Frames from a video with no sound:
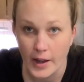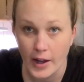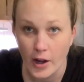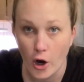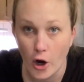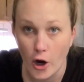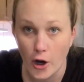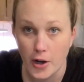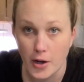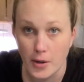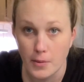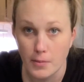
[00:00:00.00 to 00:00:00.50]

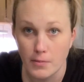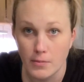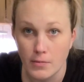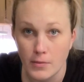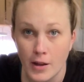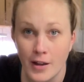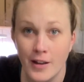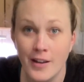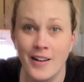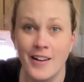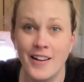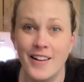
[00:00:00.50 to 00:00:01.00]
autumn,
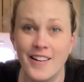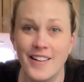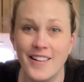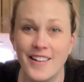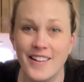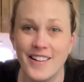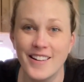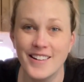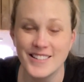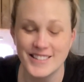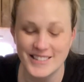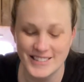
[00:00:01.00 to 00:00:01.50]

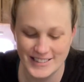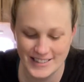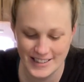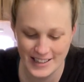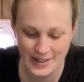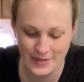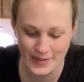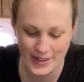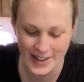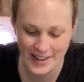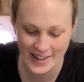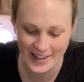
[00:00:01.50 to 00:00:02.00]

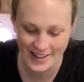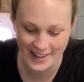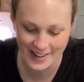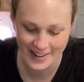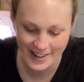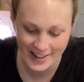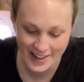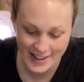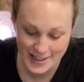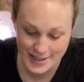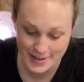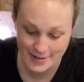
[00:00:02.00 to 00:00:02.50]
cinnamon, and it
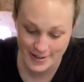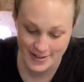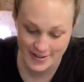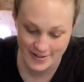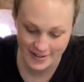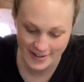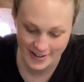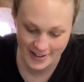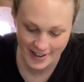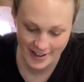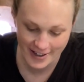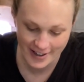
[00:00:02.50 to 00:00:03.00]
smells
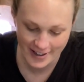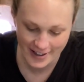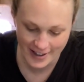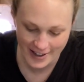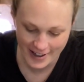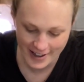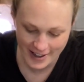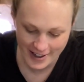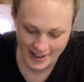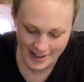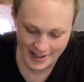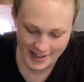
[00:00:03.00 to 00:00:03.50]
really good.
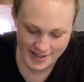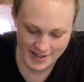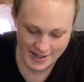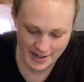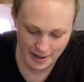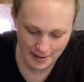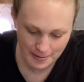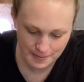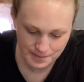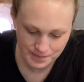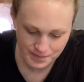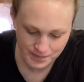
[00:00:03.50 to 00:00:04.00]

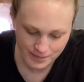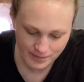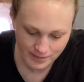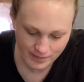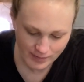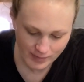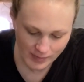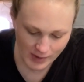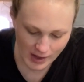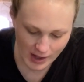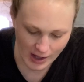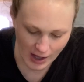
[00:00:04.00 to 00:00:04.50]
So,
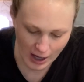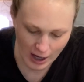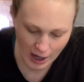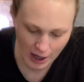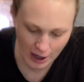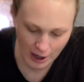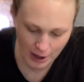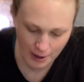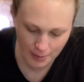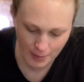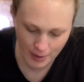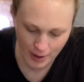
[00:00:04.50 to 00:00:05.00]

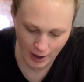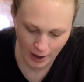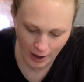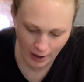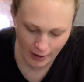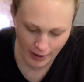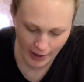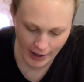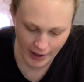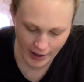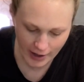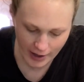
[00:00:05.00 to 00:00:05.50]
all
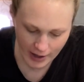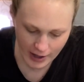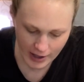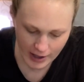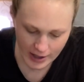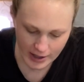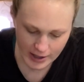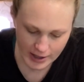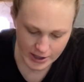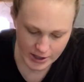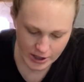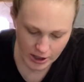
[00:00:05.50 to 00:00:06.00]
right.
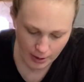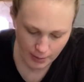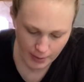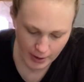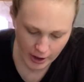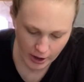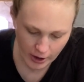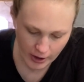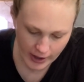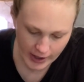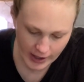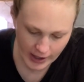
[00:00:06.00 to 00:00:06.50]
So I'm gonna
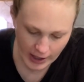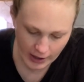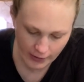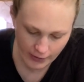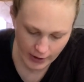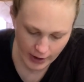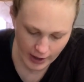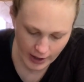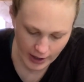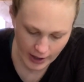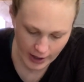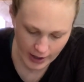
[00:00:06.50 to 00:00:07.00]
go ahead and give
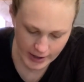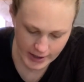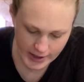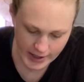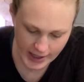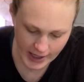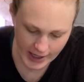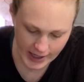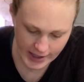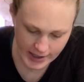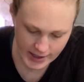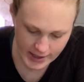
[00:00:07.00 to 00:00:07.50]
it a
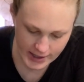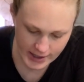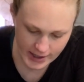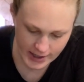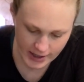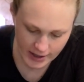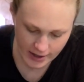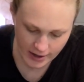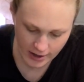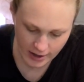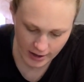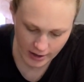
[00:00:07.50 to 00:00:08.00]
taste
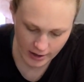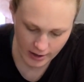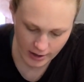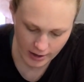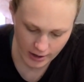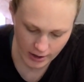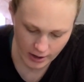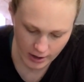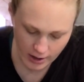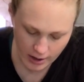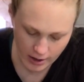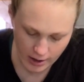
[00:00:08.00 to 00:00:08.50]
here.
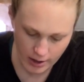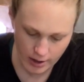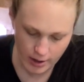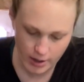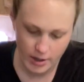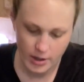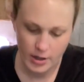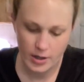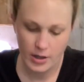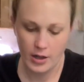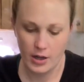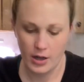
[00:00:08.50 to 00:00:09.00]

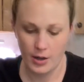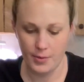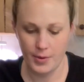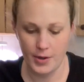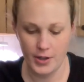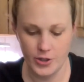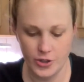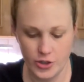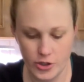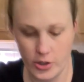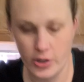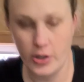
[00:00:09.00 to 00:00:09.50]
I'm gonna
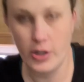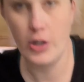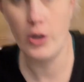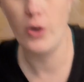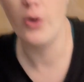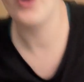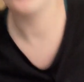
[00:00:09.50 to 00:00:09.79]
show you